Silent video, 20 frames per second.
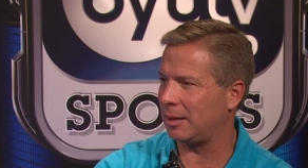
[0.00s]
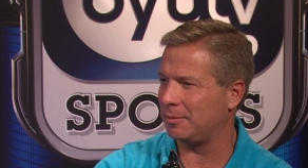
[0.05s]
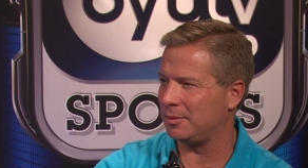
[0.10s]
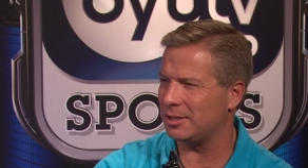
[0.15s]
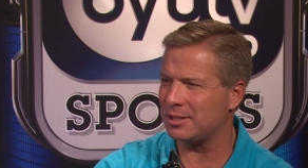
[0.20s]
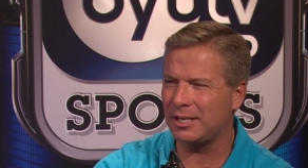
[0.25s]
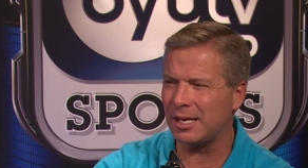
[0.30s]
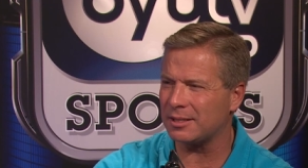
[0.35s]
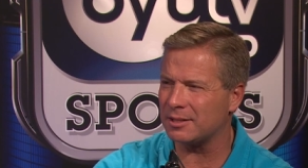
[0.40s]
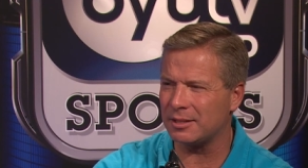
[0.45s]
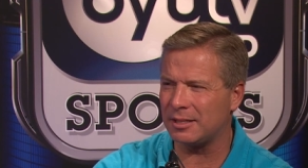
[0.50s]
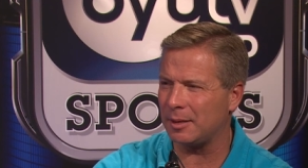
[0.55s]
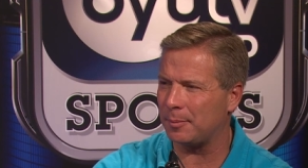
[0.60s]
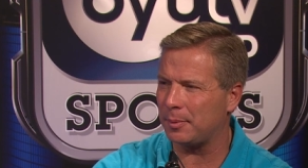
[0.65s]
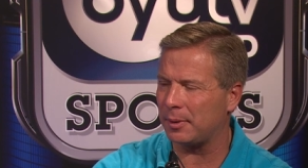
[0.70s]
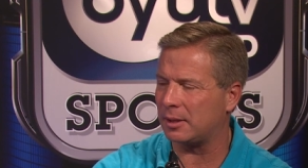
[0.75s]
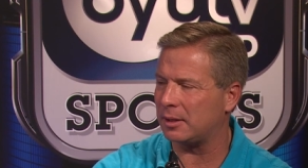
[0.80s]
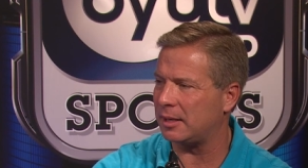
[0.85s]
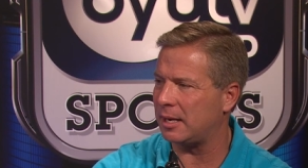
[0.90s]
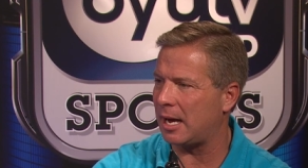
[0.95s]
It just doesn't
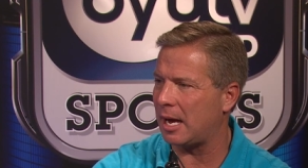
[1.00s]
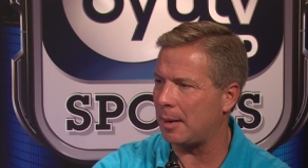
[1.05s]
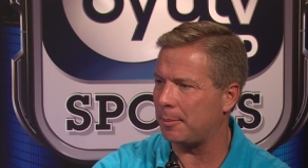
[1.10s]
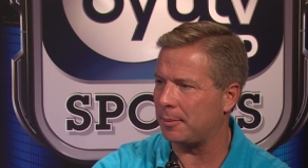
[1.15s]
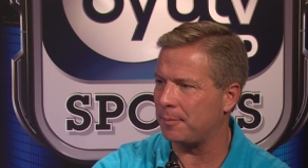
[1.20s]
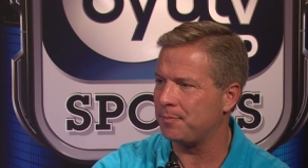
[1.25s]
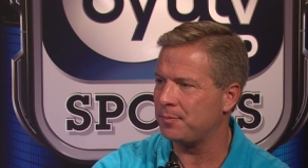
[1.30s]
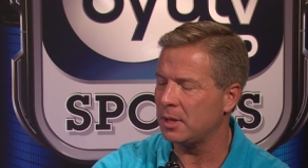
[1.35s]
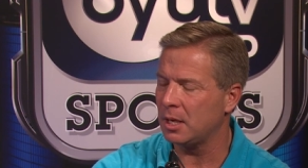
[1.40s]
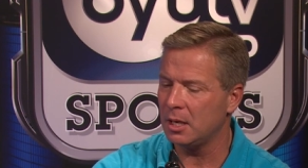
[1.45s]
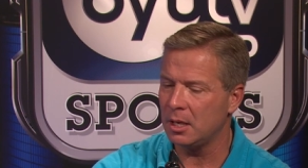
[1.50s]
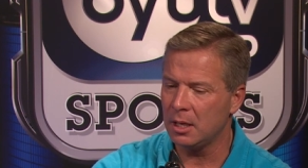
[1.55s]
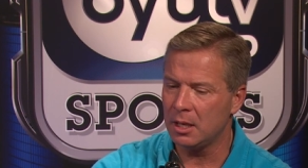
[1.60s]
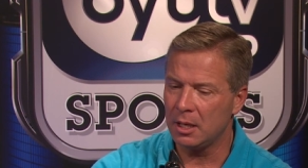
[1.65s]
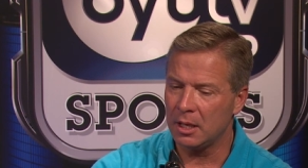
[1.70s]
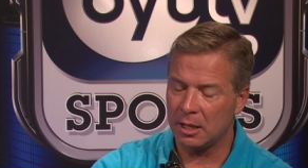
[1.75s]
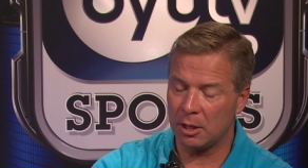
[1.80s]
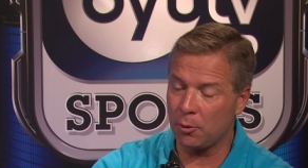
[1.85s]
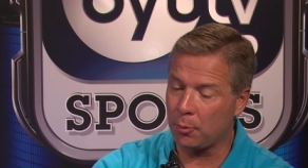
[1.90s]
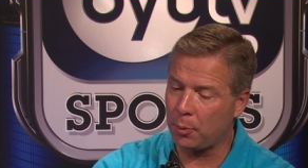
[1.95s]
typically Crazy. happen.
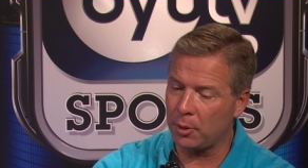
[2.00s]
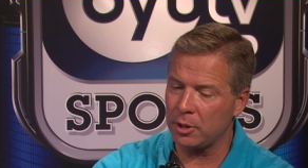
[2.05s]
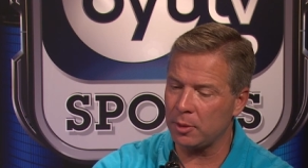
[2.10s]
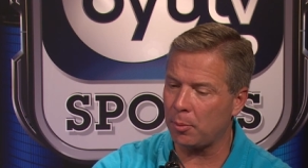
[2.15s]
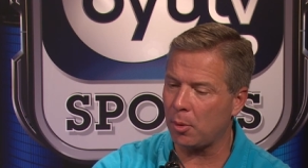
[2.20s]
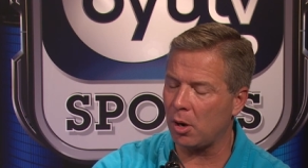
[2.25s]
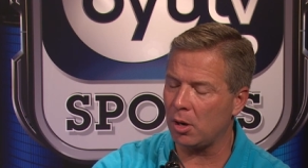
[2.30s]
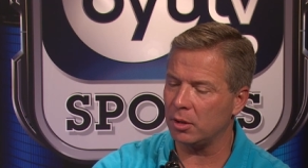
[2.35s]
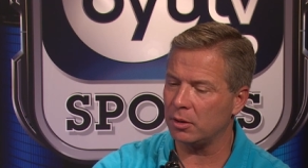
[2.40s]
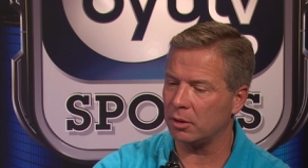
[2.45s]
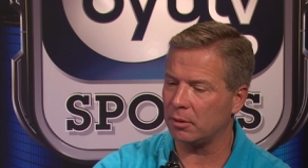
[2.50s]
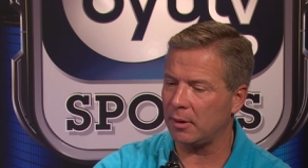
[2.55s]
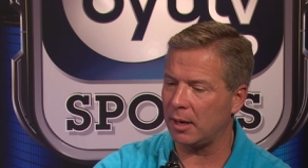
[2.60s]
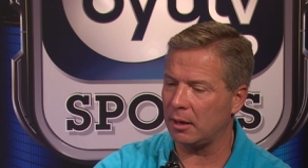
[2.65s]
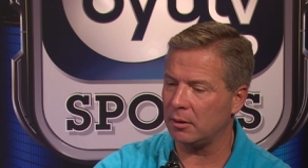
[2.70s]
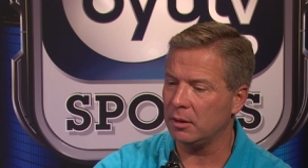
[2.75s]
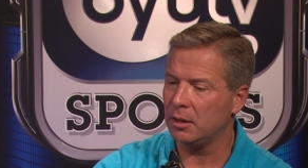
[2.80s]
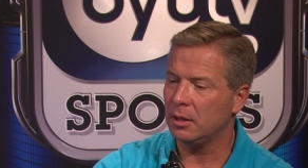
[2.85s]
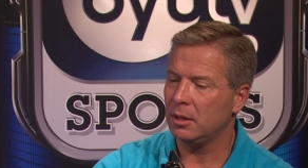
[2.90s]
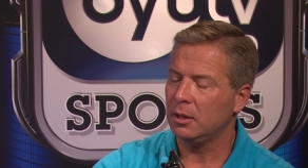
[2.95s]
They were putting the ball on the
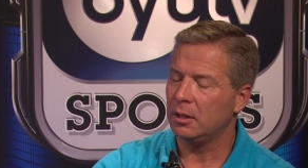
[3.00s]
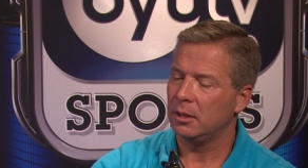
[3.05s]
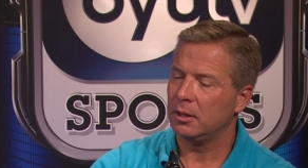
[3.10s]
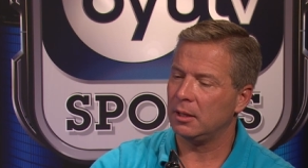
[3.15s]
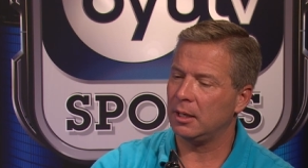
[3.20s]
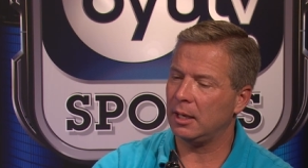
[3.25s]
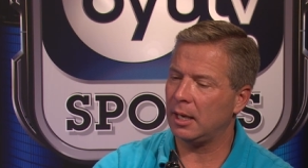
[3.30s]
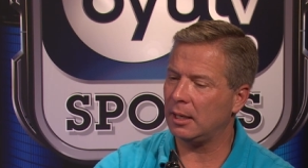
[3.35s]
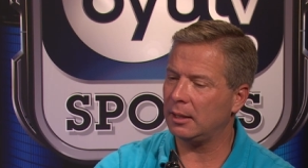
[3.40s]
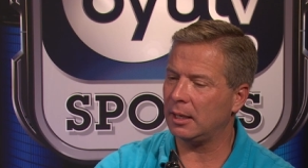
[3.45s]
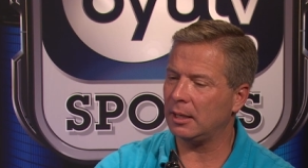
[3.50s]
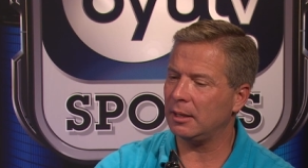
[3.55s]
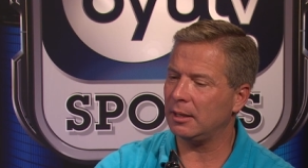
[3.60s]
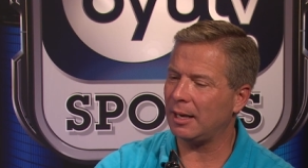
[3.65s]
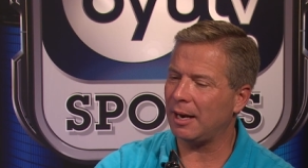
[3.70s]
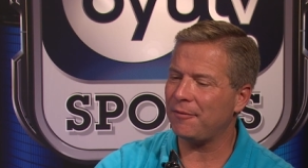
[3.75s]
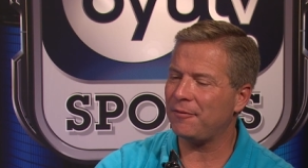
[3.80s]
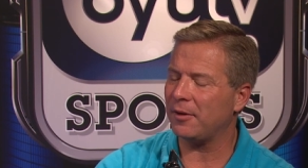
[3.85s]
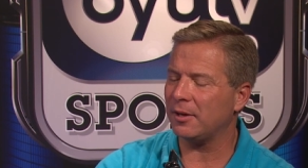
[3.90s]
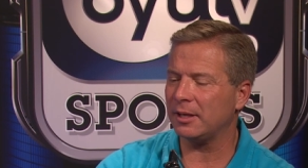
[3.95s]
ground. And then and
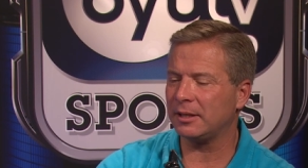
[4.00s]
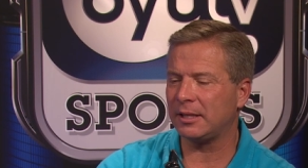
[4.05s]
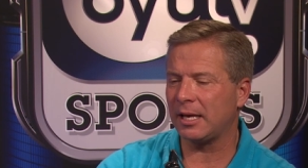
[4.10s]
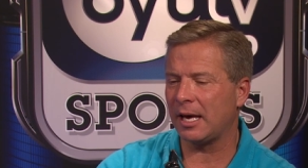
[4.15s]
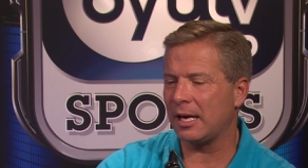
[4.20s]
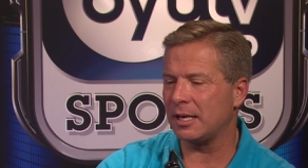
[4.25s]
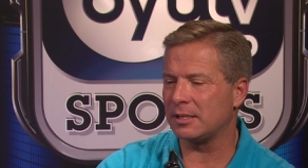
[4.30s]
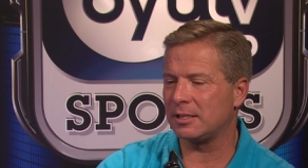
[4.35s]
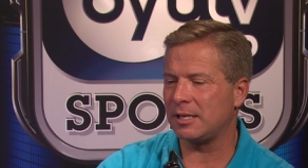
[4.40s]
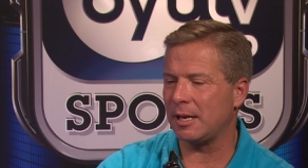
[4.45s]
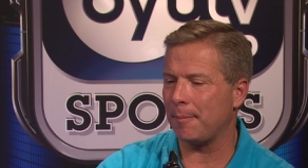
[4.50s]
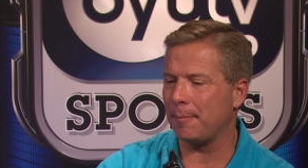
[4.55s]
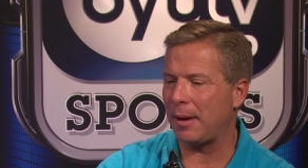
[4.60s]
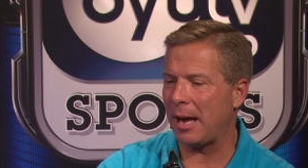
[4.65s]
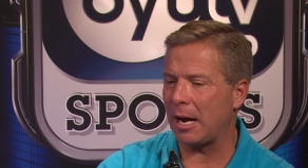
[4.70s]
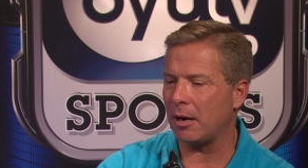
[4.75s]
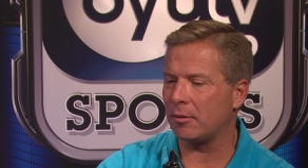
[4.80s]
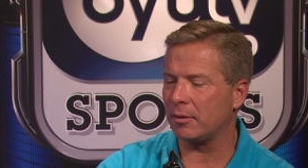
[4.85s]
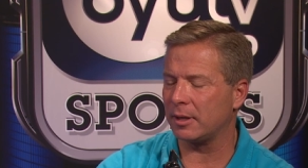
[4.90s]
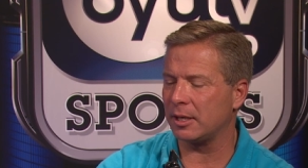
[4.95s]
I felt like they had a step
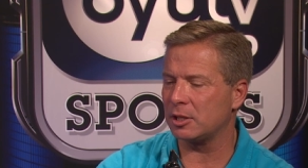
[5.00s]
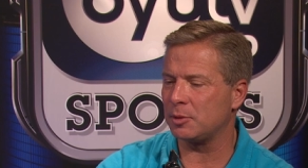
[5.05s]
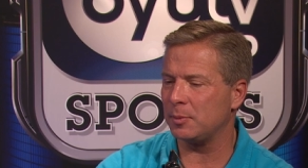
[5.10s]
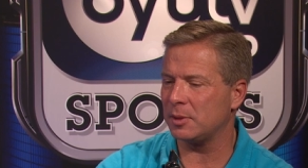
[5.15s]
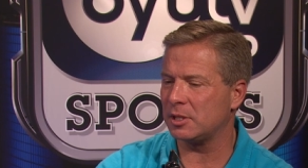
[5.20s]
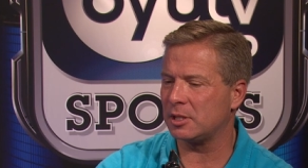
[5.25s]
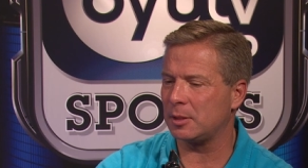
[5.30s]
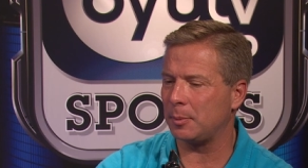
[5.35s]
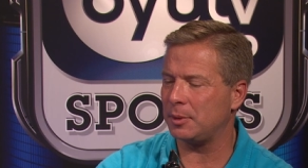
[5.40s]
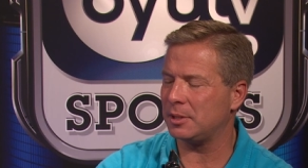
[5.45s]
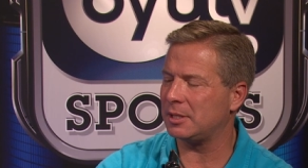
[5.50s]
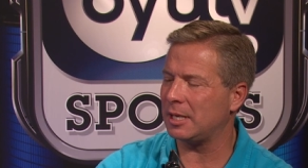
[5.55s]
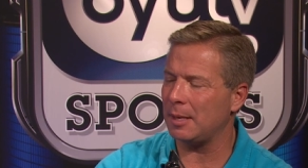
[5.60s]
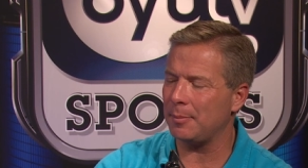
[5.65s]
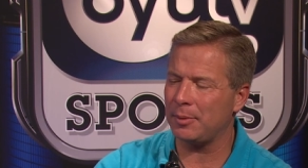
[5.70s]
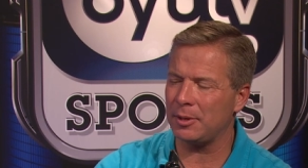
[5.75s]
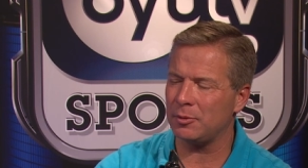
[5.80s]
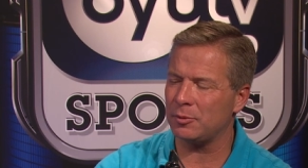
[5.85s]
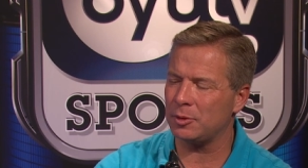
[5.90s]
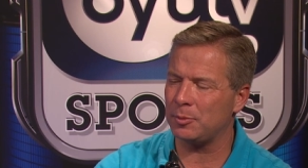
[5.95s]
backward against Mississippi State,
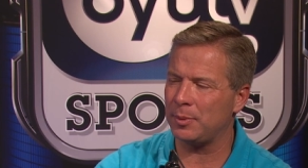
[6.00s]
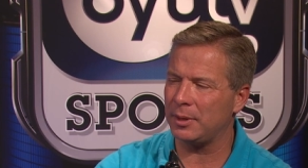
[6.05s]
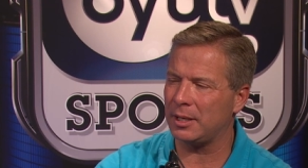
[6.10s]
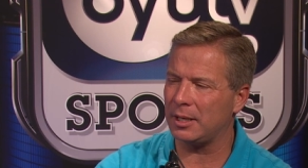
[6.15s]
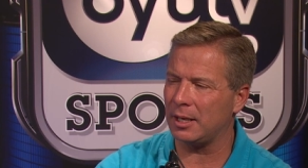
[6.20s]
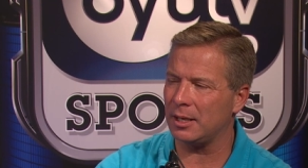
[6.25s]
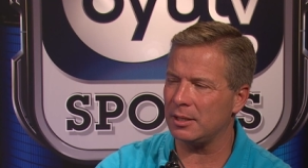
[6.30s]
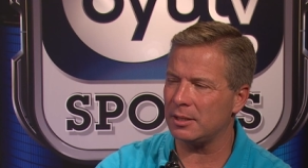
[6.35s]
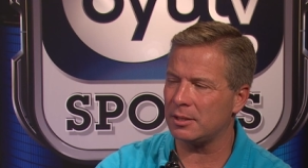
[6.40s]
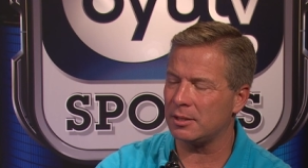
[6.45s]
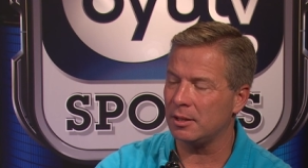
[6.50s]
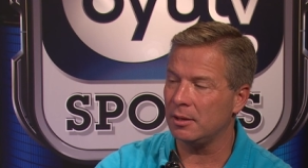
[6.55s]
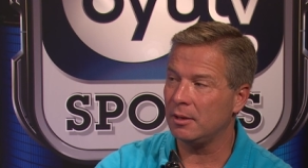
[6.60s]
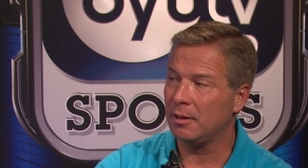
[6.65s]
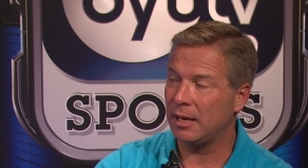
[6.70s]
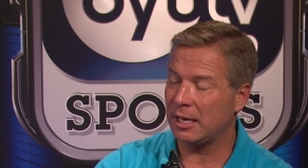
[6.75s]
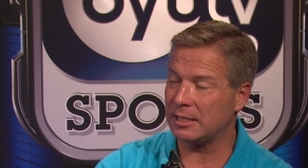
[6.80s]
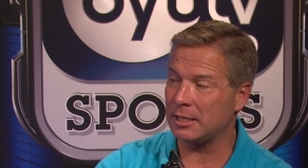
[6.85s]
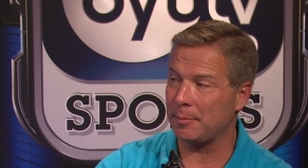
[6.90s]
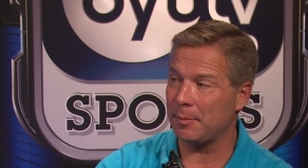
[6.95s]
but it was because,
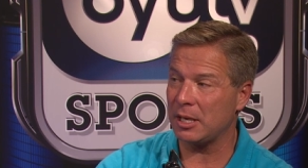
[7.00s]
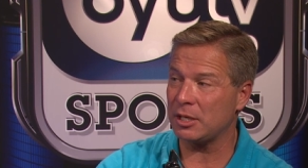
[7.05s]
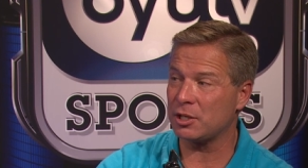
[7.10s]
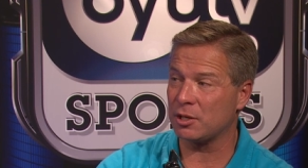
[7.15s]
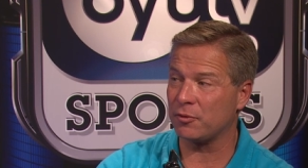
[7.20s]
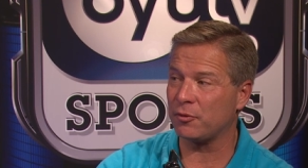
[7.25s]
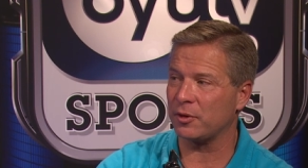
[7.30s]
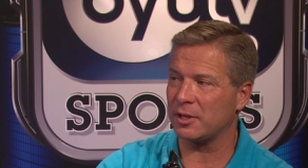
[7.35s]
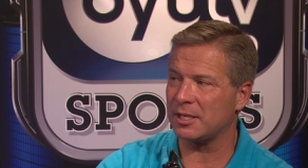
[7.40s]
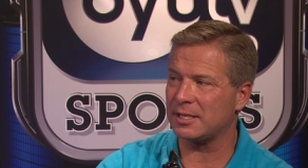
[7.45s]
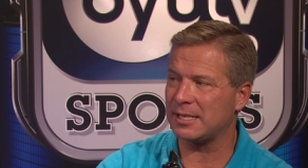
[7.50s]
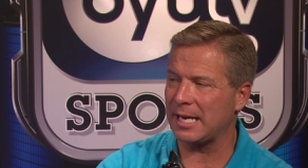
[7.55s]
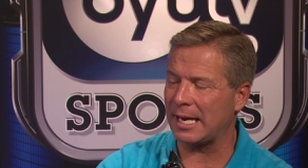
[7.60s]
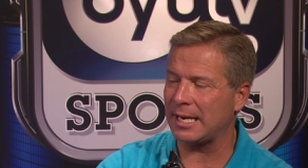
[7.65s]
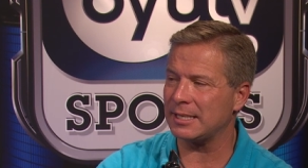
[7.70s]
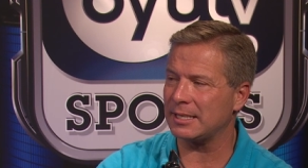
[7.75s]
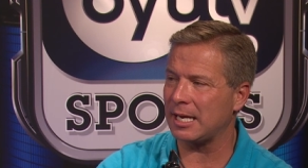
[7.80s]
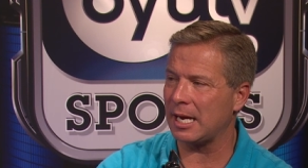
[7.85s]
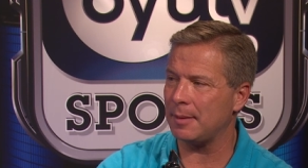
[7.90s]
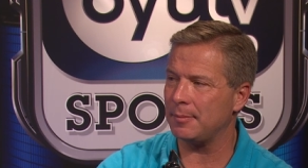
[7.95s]
as I mentioned, for the
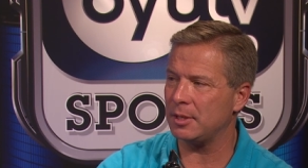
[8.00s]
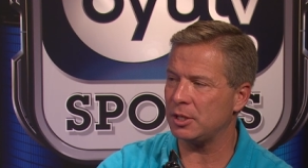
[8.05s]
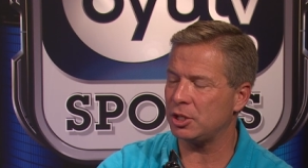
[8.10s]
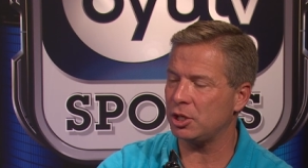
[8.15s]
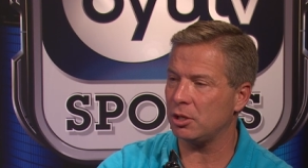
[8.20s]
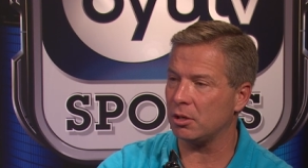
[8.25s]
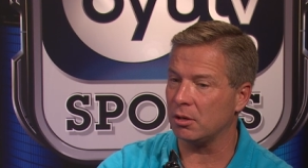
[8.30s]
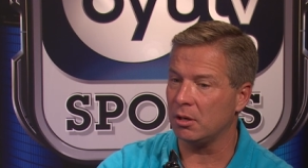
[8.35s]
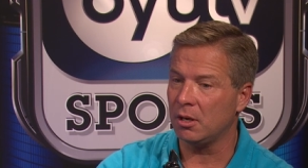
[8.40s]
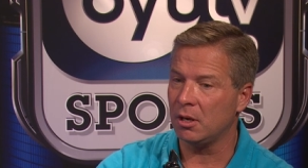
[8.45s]
second time this year,